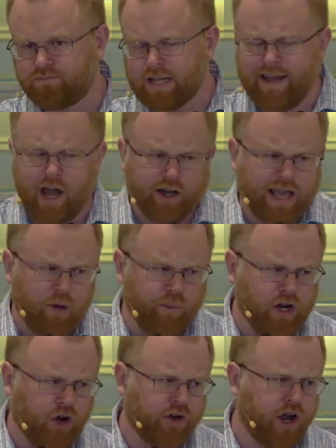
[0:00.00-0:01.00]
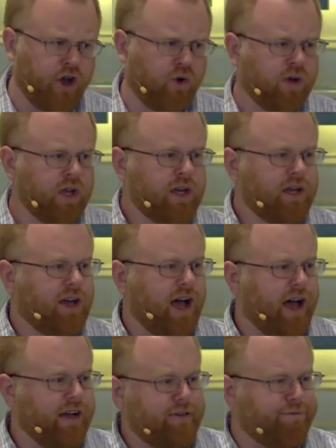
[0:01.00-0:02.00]
Now, again, we don't know
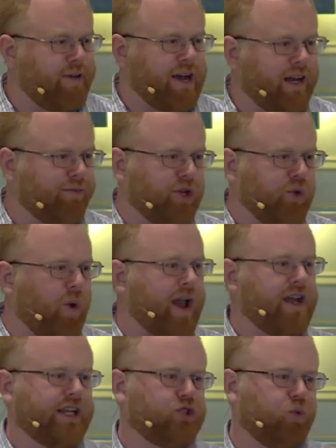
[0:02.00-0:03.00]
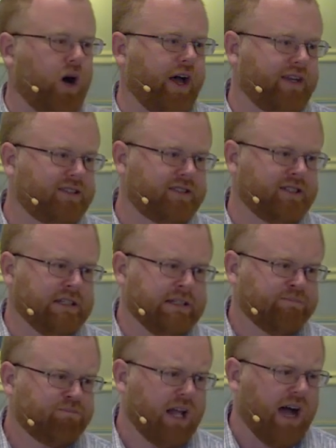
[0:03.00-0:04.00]
uh, definitively when this was.
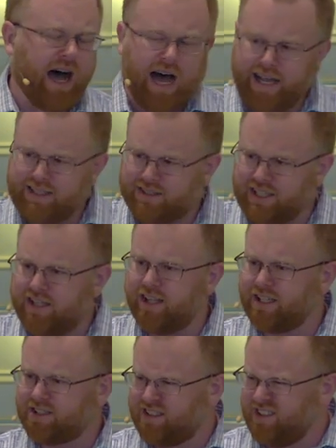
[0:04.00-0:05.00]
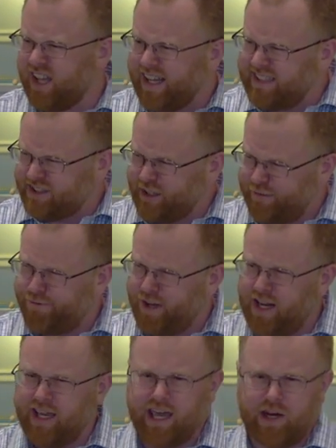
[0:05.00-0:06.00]
Uh, I see this nicely
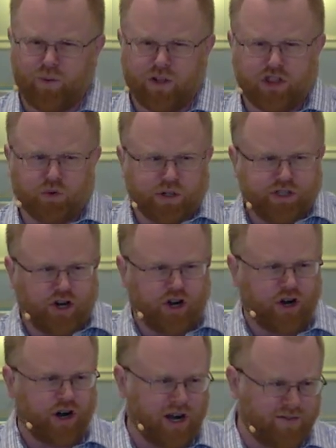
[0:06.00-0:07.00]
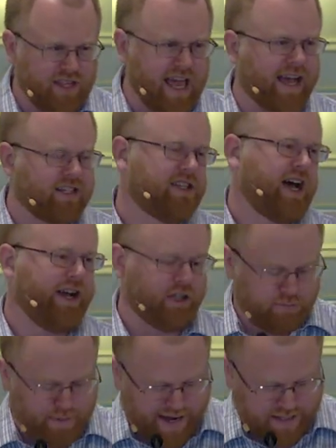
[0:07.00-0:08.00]
fitting in with the return of the exiles
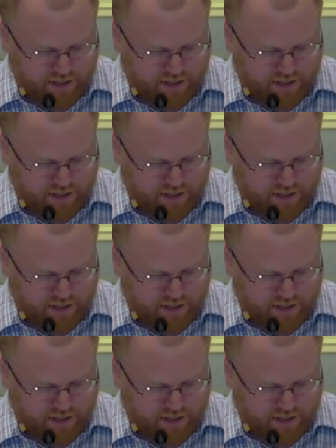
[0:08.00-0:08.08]
back to